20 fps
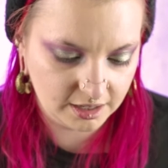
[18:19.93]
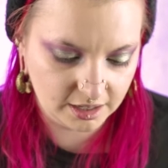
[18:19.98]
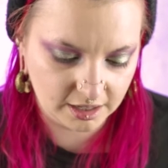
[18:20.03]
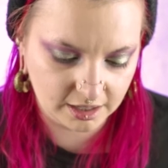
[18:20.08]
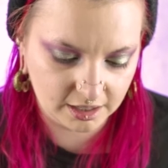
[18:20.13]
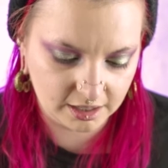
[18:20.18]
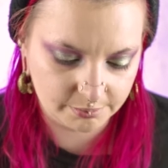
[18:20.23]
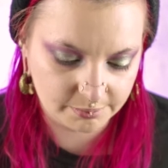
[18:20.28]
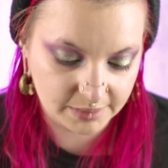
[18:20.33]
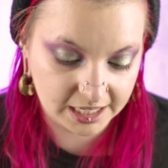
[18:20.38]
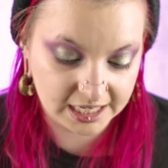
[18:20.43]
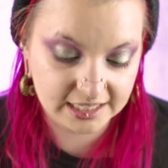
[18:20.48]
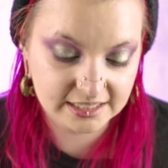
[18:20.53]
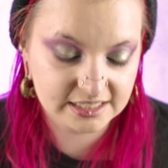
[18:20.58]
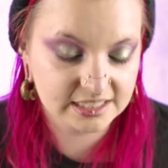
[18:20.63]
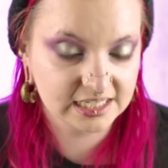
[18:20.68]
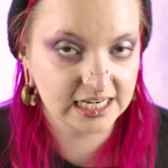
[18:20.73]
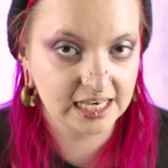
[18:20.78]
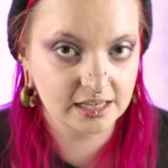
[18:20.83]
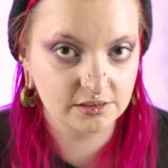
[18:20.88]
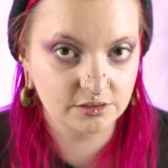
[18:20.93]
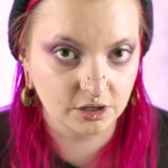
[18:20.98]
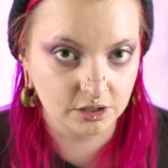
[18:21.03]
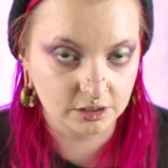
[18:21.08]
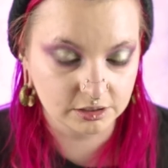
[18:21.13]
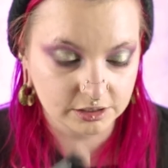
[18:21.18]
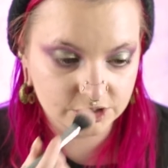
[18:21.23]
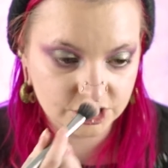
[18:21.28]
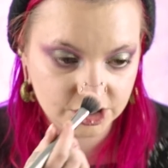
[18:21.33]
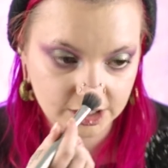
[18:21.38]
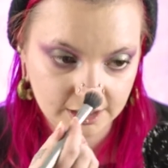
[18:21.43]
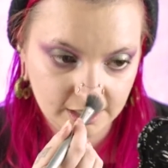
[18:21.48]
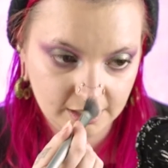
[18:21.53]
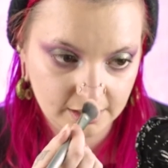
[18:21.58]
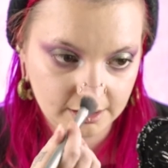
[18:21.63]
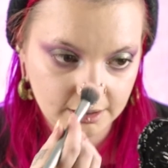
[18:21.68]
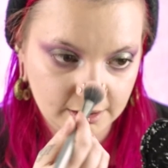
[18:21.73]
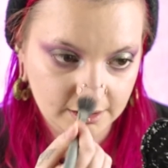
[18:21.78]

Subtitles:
It is an anthology.